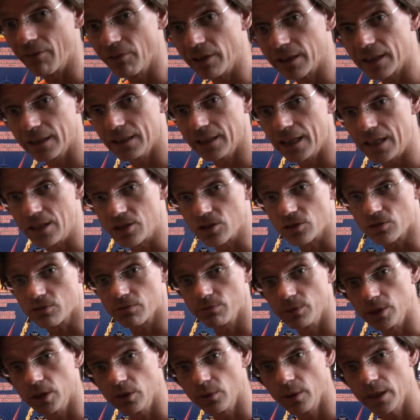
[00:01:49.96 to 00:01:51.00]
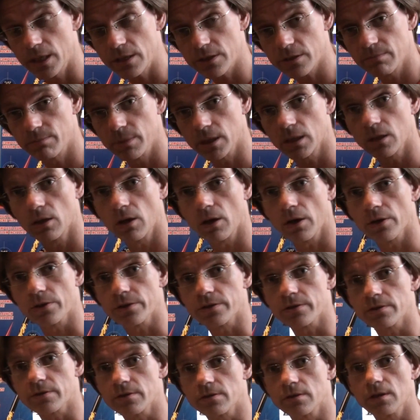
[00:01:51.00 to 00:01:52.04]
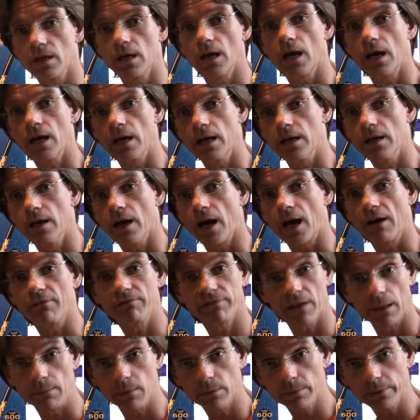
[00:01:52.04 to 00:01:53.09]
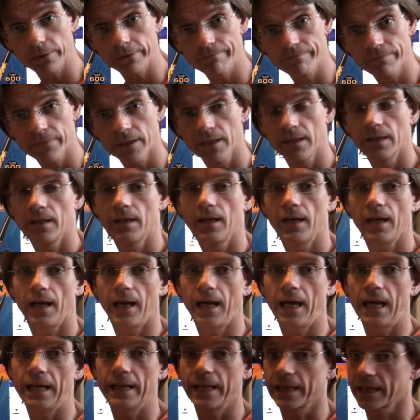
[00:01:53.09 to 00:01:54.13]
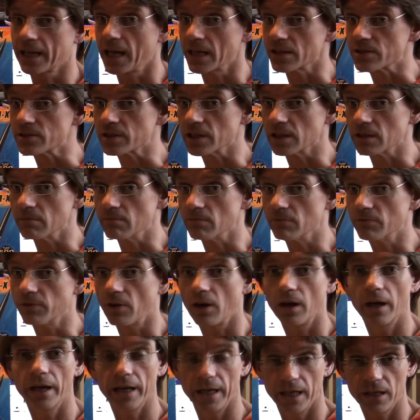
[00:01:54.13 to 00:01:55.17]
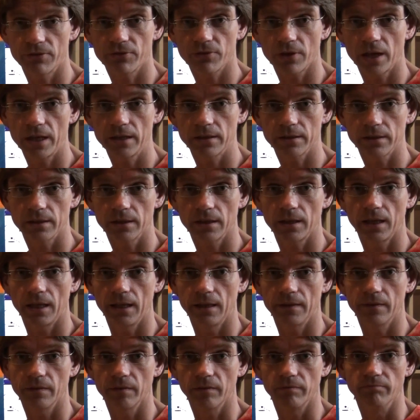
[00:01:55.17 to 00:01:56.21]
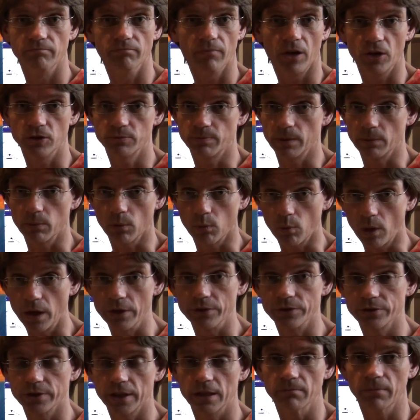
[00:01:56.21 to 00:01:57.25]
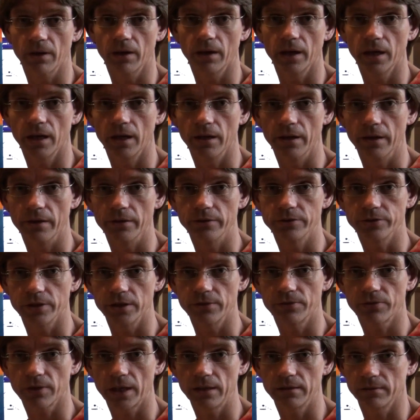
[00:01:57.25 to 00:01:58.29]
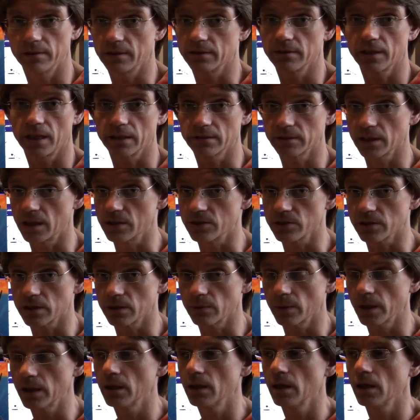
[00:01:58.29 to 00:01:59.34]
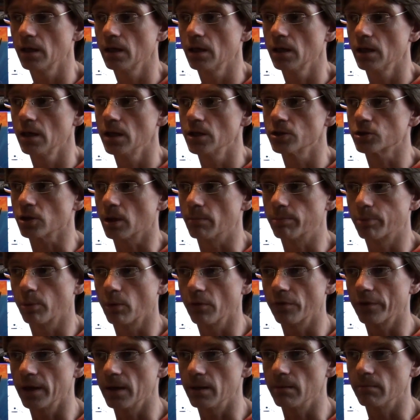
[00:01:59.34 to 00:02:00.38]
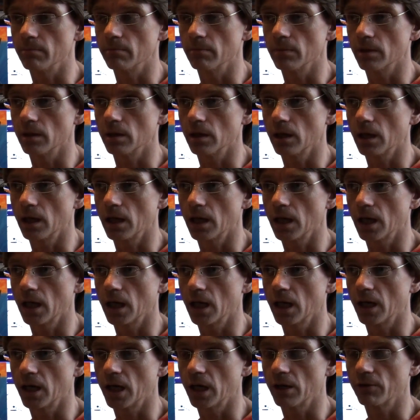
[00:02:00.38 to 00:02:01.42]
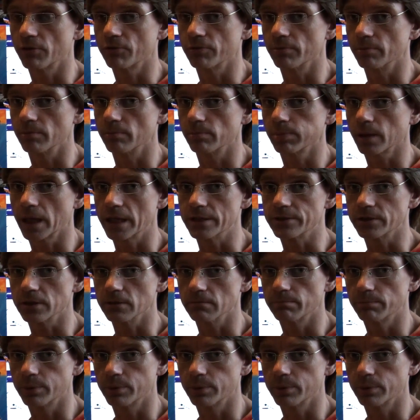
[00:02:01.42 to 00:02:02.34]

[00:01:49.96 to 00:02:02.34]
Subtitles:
really get the engines from the US because they are flammable and they can't send them via air freight, and most people won't send via sea freight, and it takes ages anyway. So I bought them from a place in